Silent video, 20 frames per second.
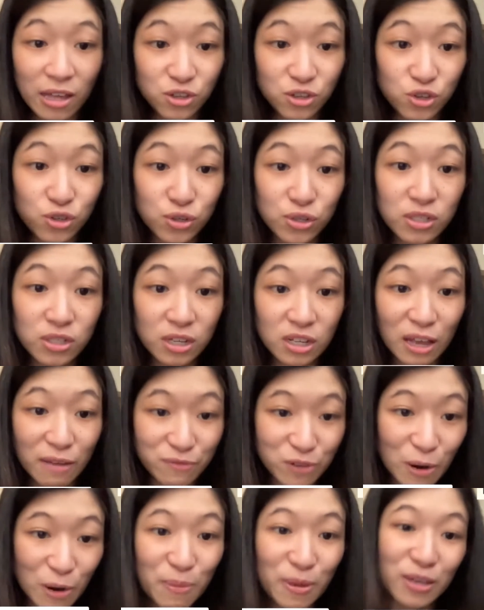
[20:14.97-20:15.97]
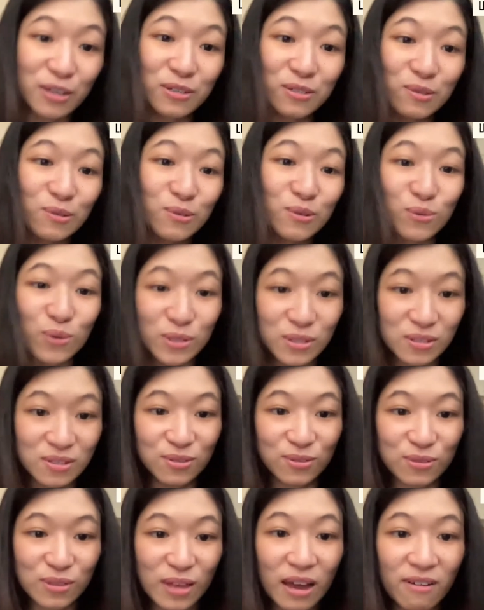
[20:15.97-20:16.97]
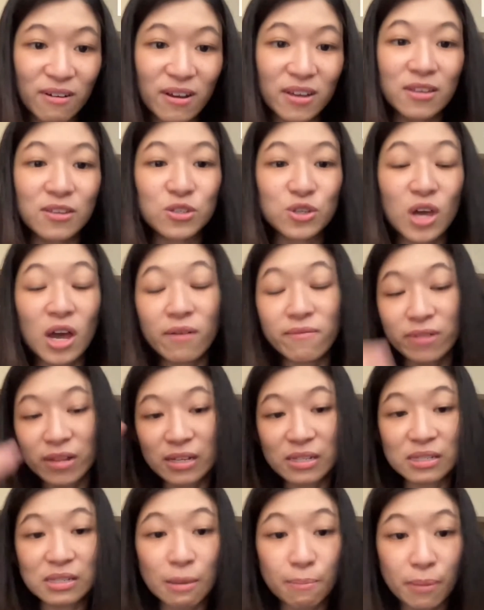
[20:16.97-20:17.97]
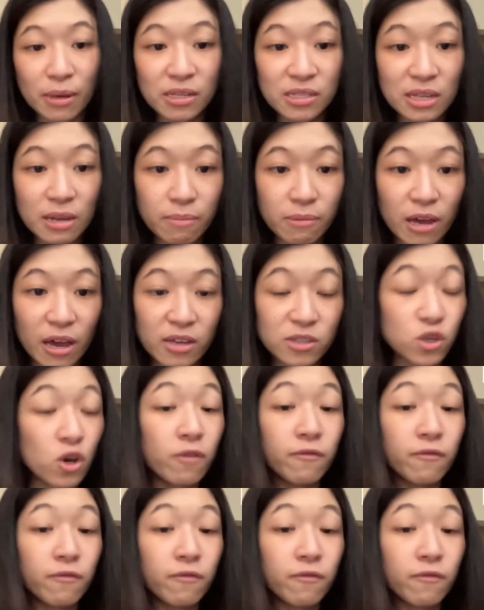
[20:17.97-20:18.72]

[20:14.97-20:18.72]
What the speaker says: you're using live shopping and you don't know what to do now, and then you have like step-by-step guides.